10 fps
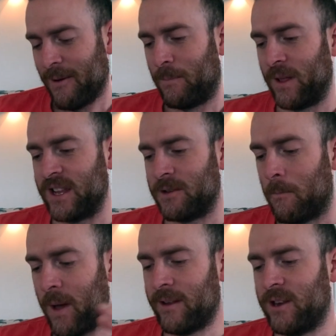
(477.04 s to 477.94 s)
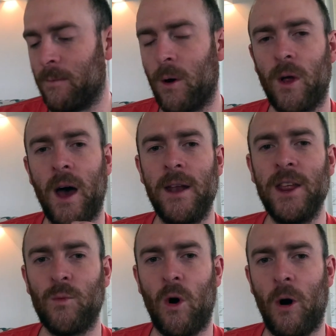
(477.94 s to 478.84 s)
But there's a bit here about
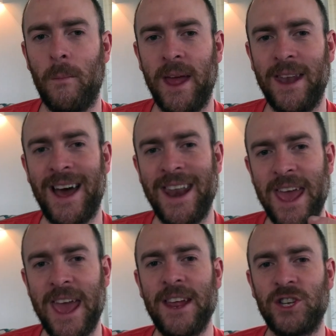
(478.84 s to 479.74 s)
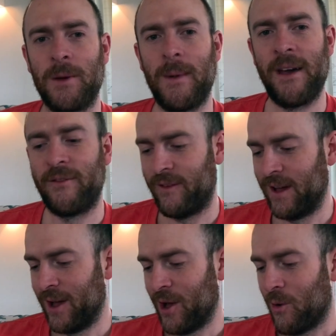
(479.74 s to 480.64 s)
honey warming and HMF.
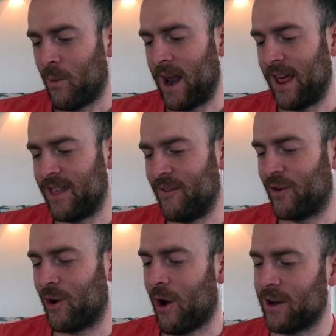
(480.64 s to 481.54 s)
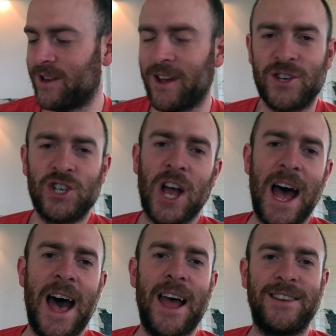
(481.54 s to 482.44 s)
Well, they've got a
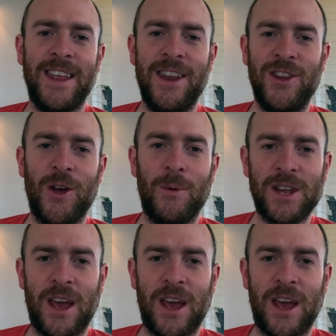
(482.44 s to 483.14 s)
chart in here which